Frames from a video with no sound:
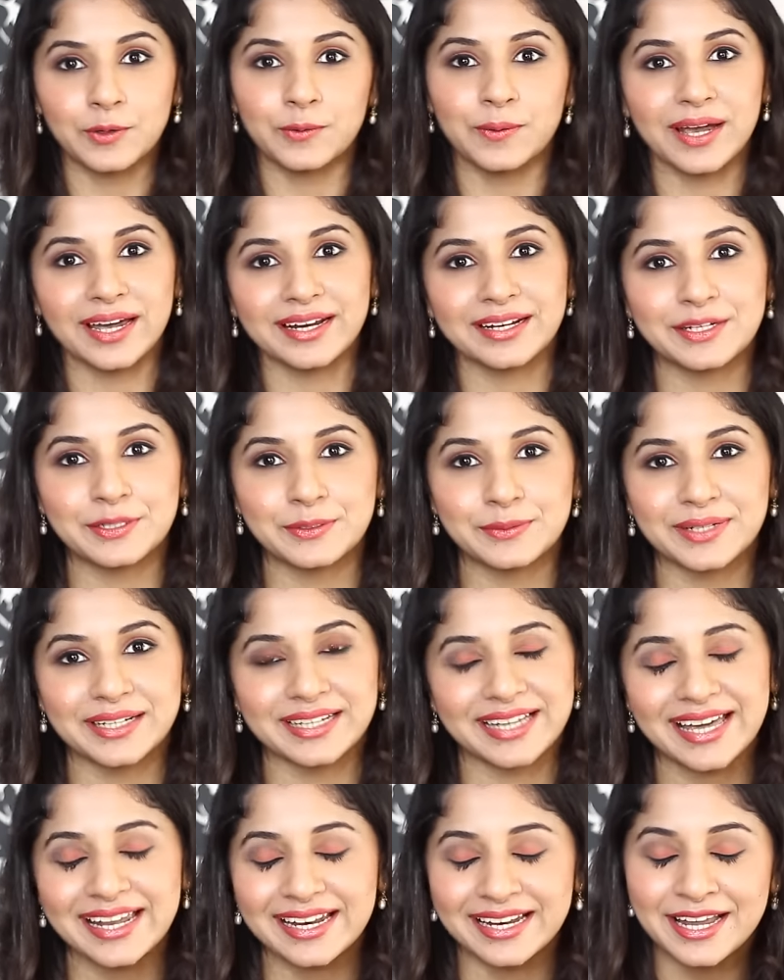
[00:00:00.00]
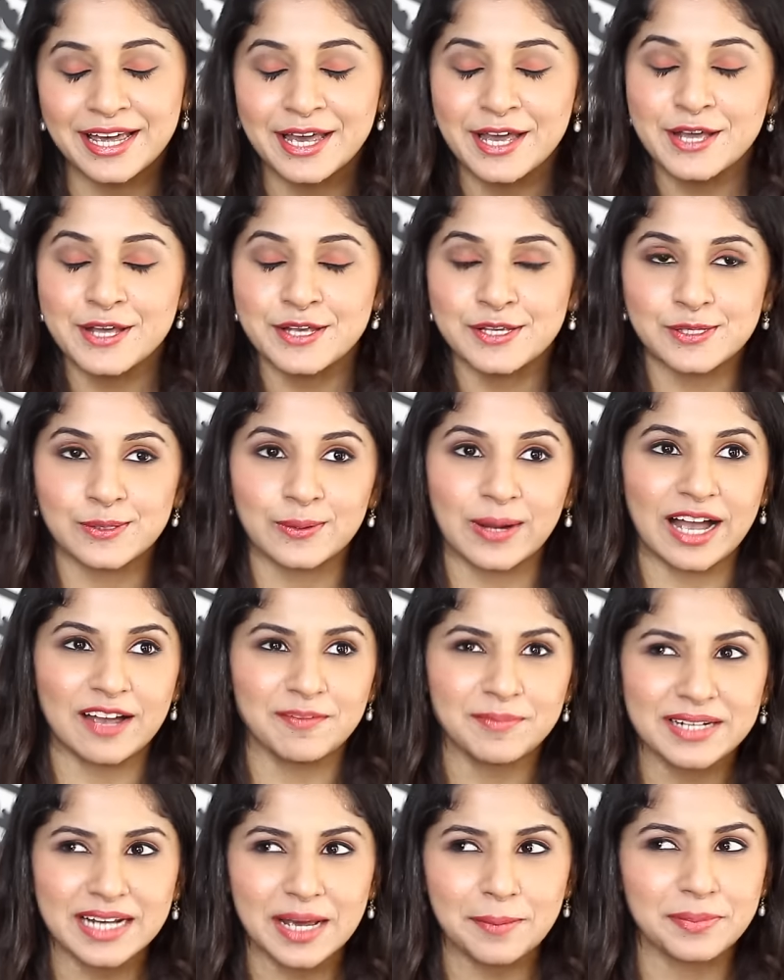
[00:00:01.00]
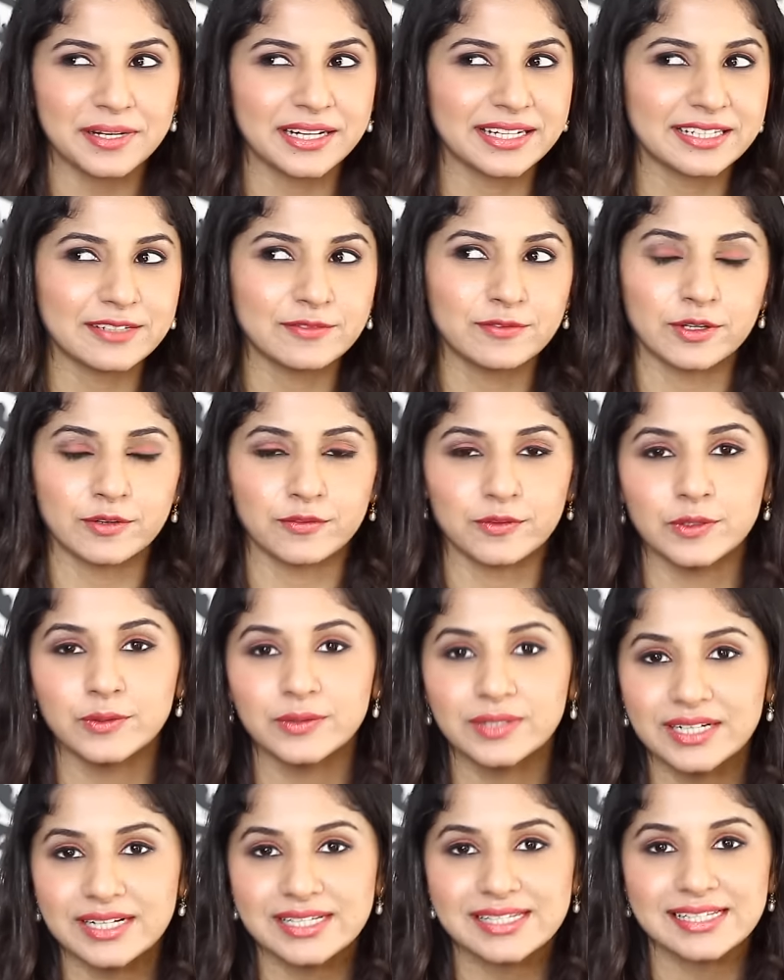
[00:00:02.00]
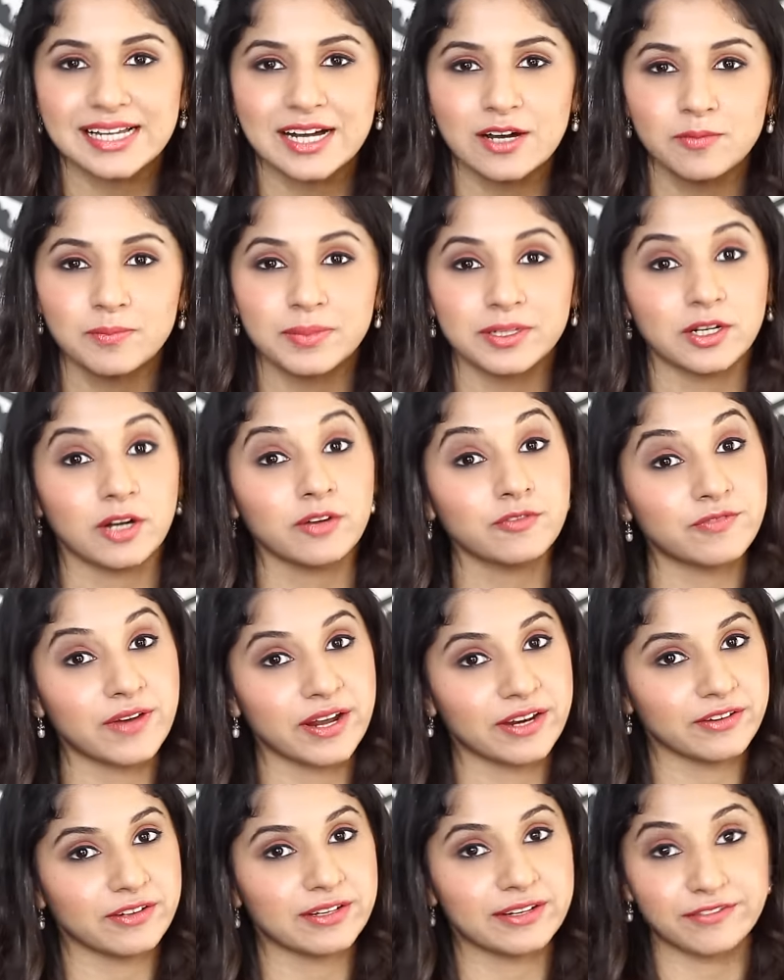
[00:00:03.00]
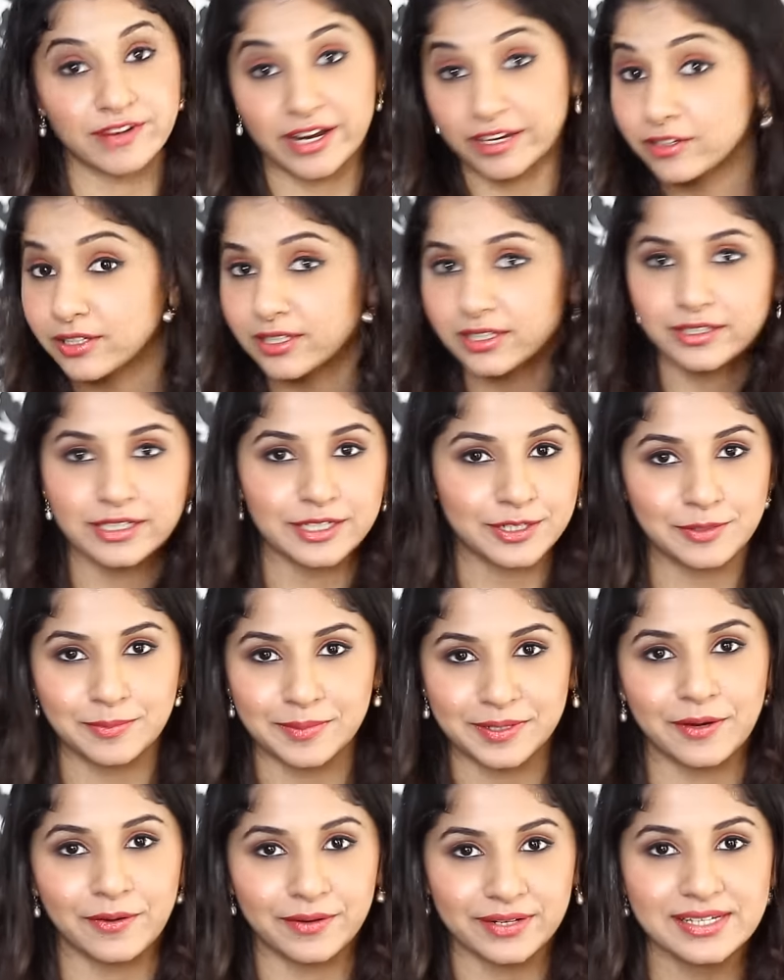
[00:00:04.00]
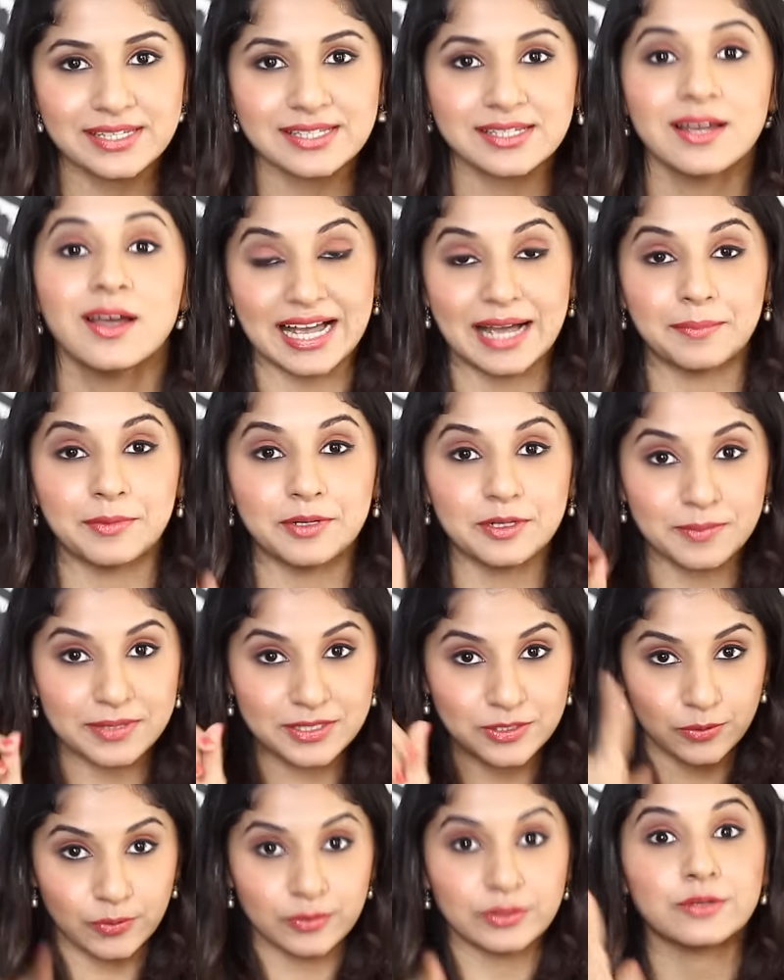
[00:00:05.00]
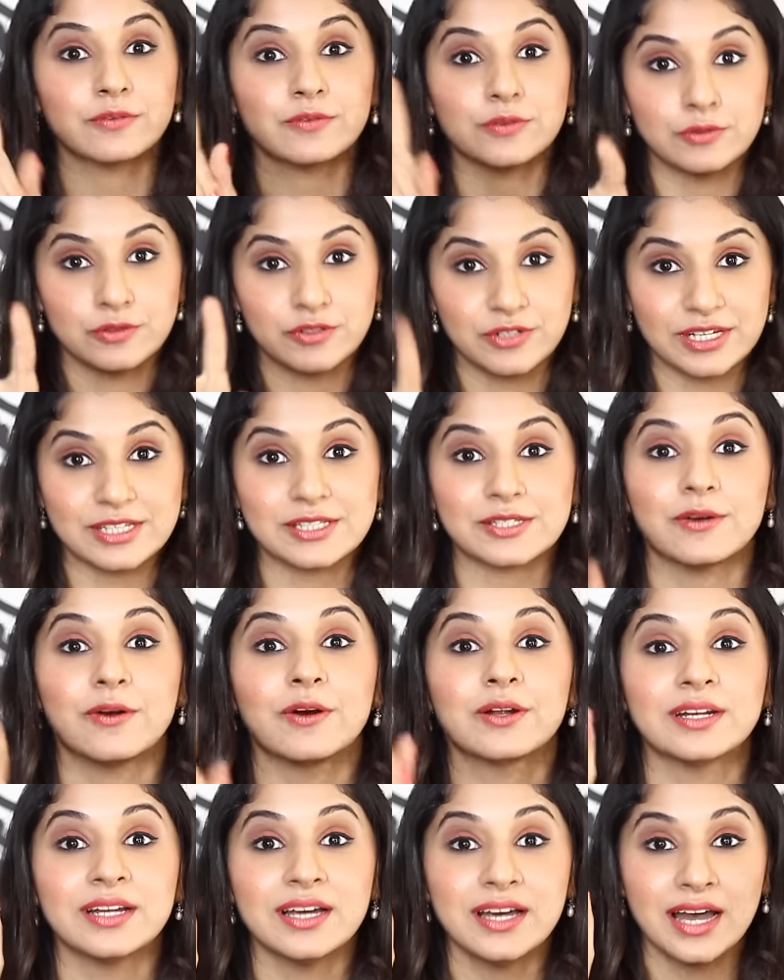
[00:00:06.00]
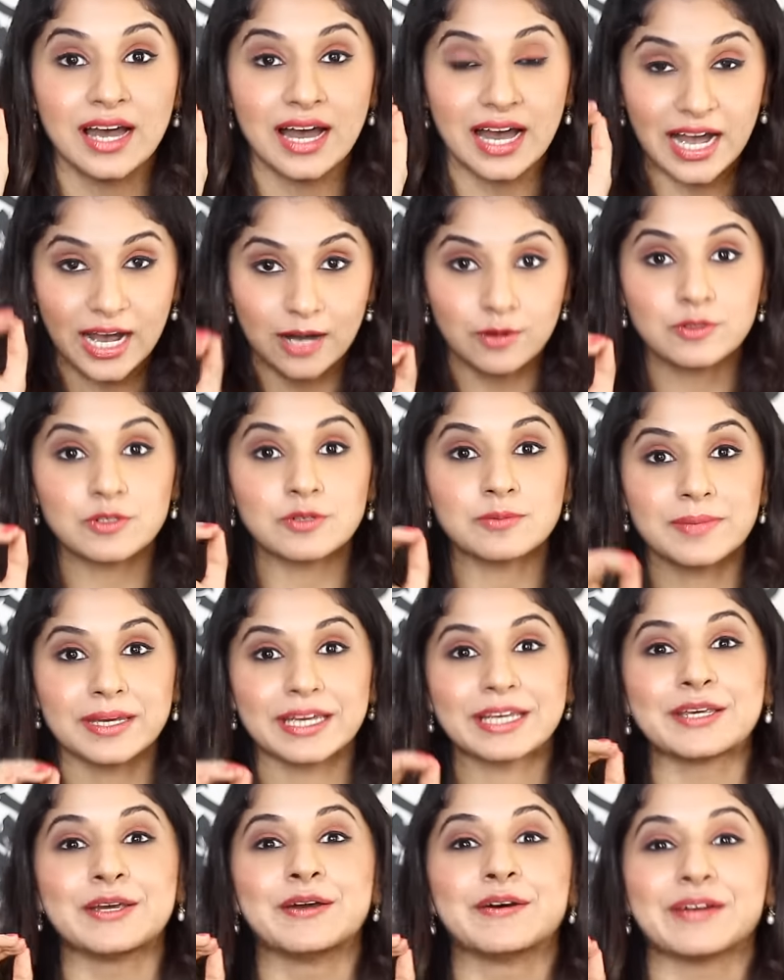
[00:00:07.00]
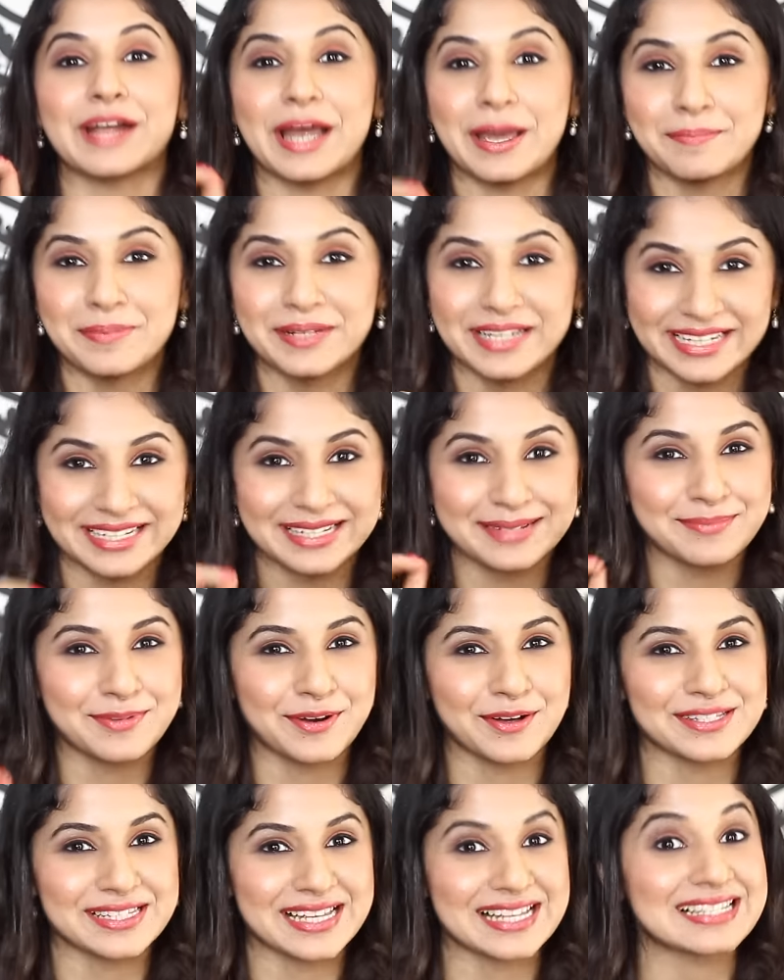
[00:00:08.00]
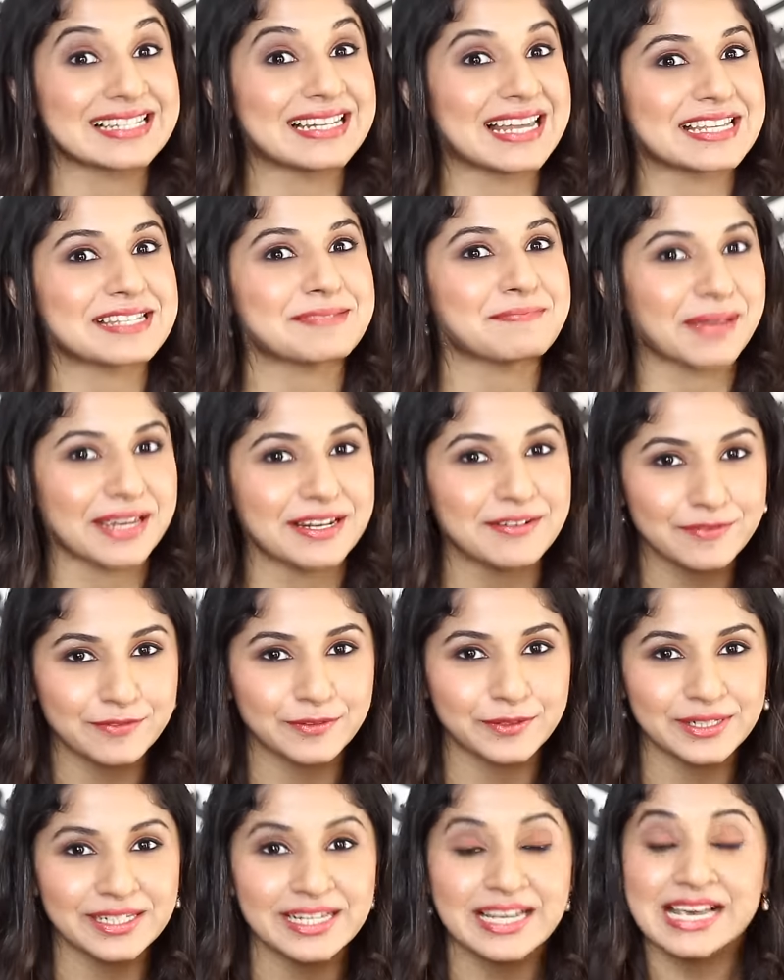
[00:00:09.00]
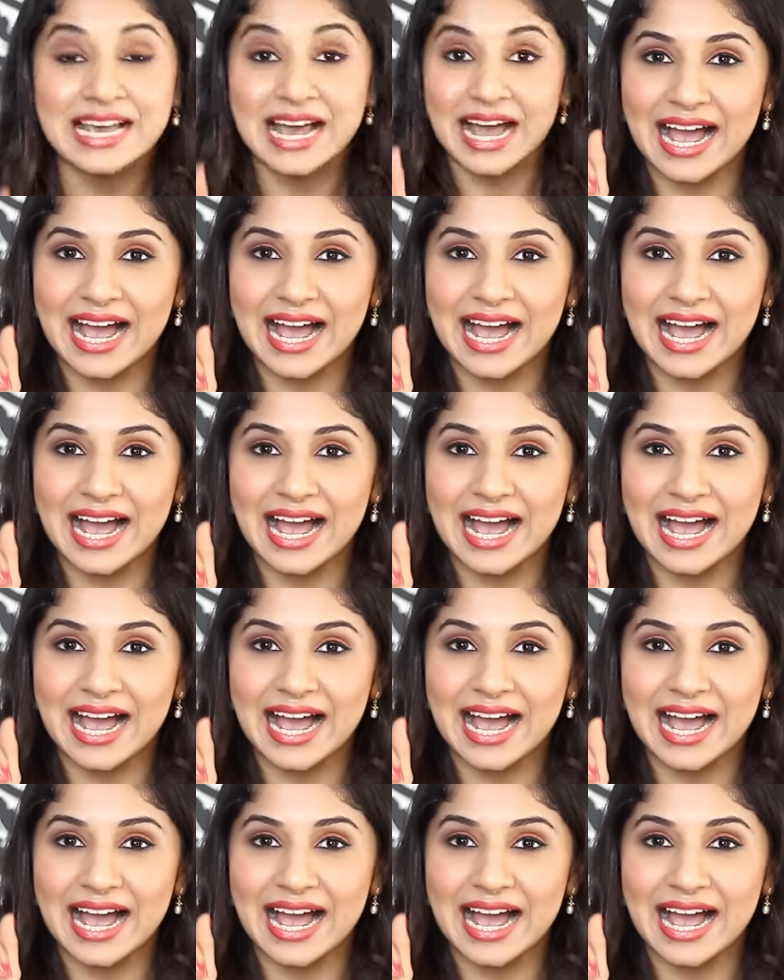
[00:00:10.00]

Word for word: go ahead and do it again. So I've been epilating for a few years now, but not very regularly to be honest. I'm going to be showing you a few tricks on how to make your epilating process less painful.